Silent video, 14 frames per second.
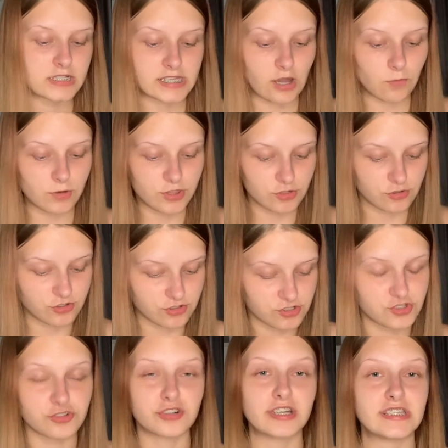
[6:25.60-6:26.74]
help with your
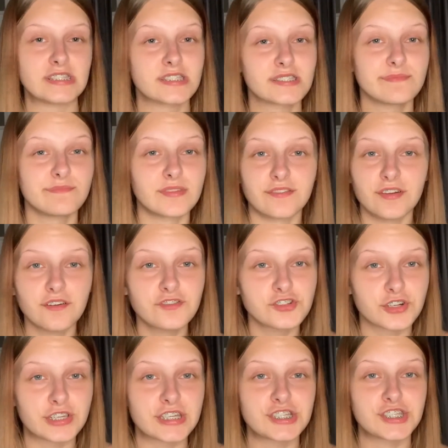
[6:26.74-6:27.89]
joints, if you have
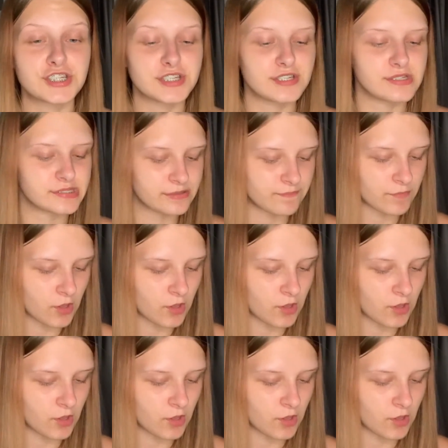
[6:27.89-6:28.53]
joint issues,